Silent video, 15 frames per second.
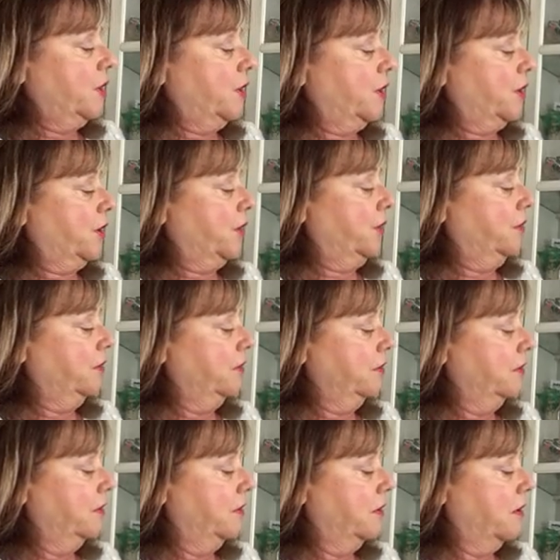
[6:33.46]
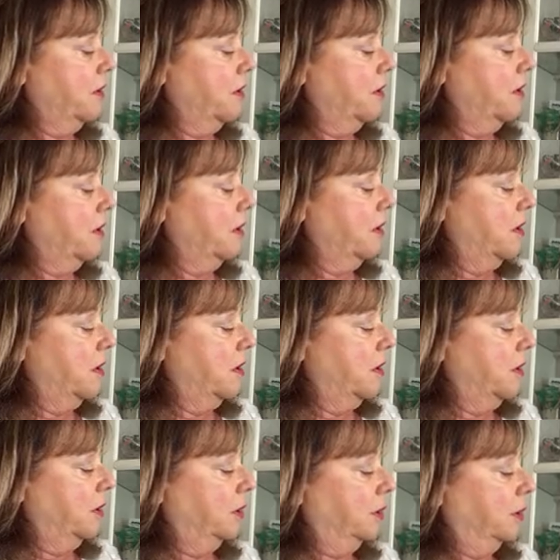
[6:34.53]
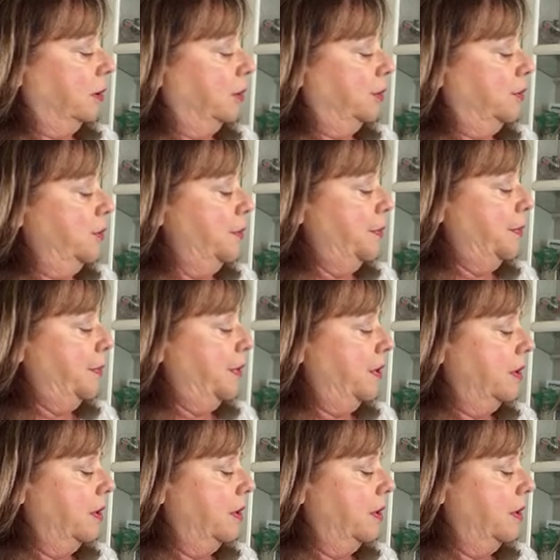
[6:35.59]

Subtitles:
Curl, a loop,